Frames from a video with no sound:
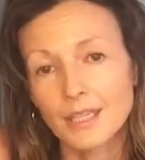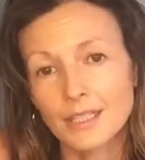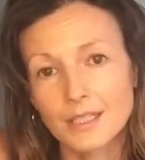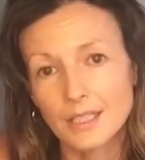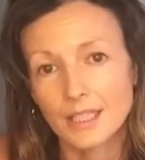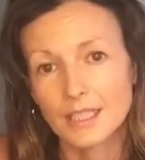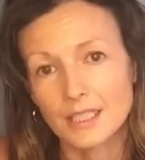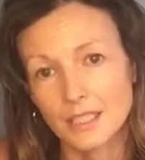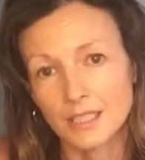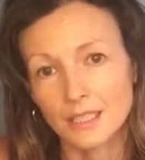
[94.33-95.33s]
and it's like a
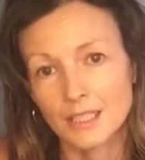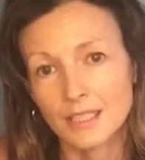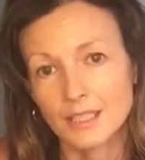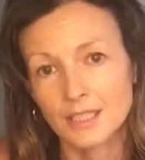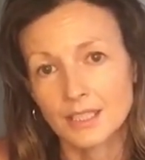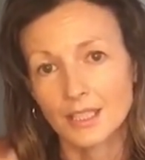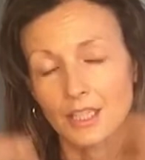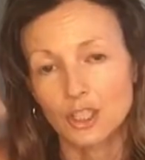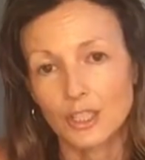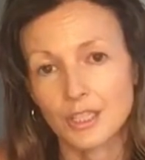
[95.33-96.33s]
tingling
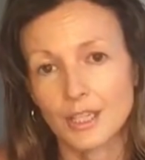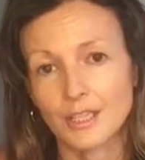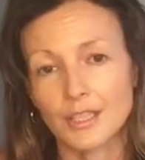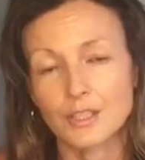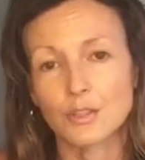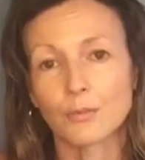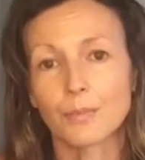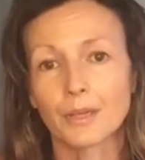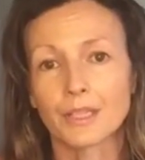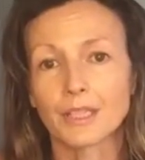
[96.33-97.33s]
sensation and that's your
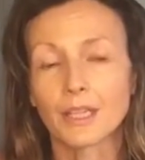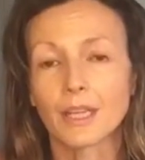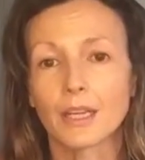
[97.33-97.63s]
body